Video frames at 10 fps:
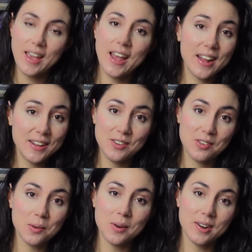Any
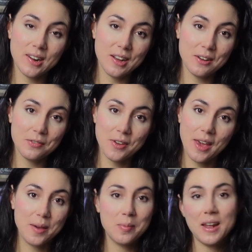sort of
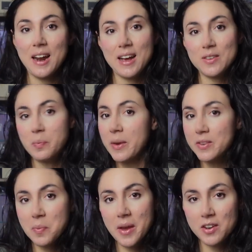game that has
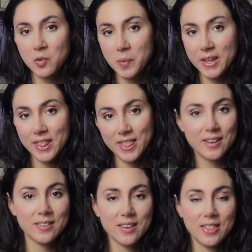base management and
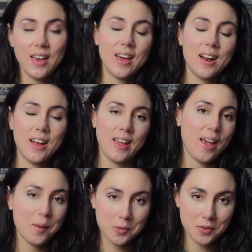things like that,
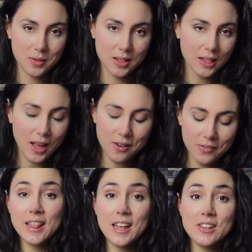I absolutely
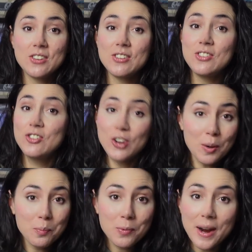love. Let's
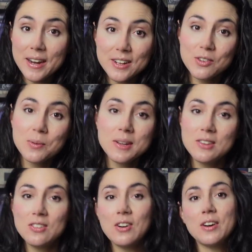jump right into
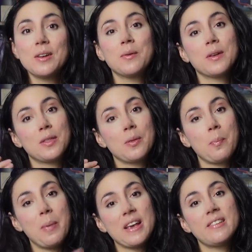it, starting
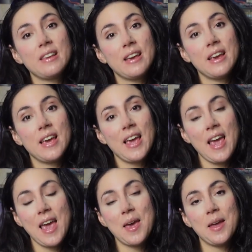with basing
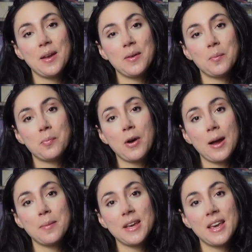and
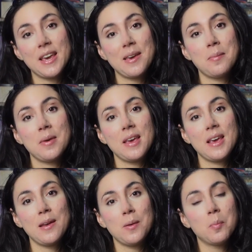priming him
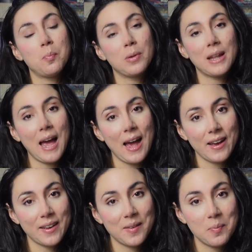in
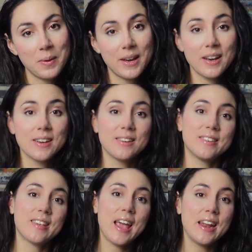black,
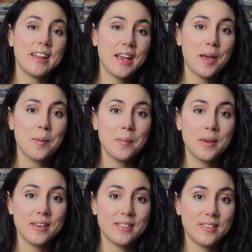because
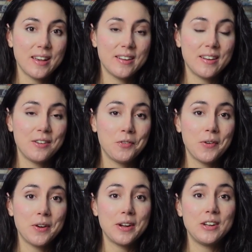KDM is set in a
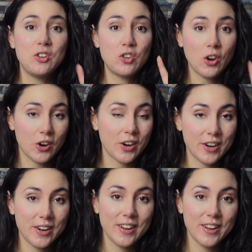very dark